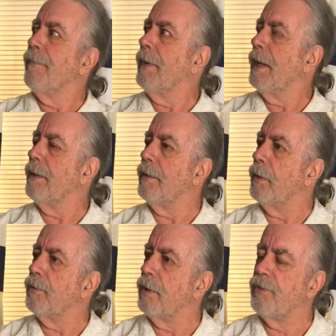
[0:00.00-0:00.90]

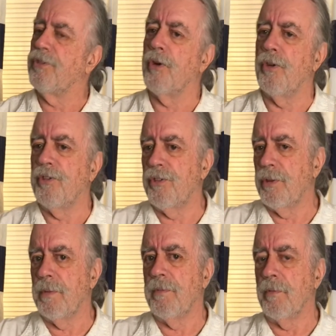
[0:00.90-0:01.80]
was a church,
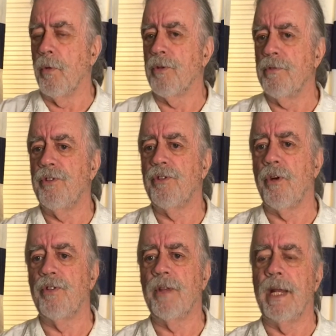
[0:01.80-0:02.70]
Lutheran
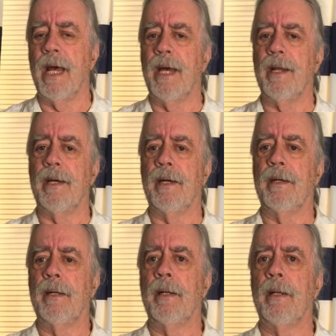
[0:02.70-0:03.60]
church that had
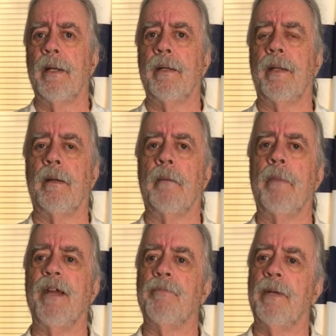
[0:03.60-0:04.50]
the
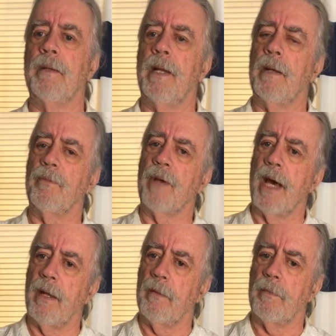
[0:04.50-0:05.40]
basement, and it was
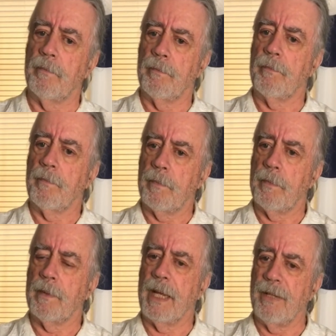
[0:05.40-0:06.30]
kind of,
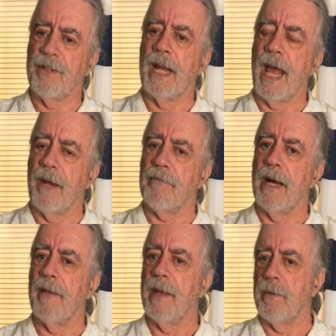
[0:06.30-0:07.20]
kids could hang
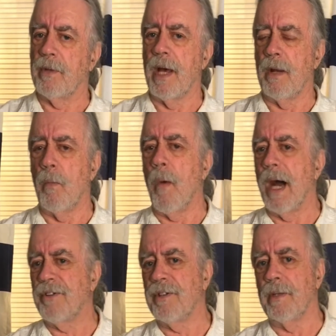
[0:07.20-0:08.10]
around there. It was kind of
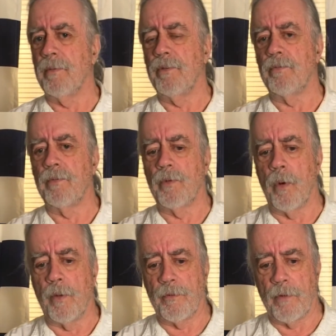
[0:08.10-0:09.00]
watched and was
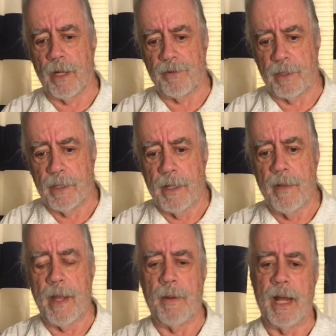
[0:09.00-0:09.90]
authorized.
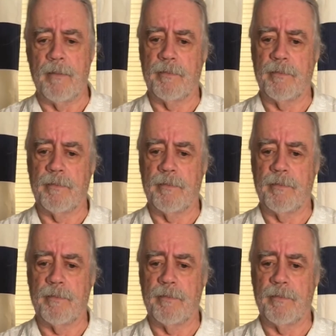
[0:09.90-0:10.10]
They would have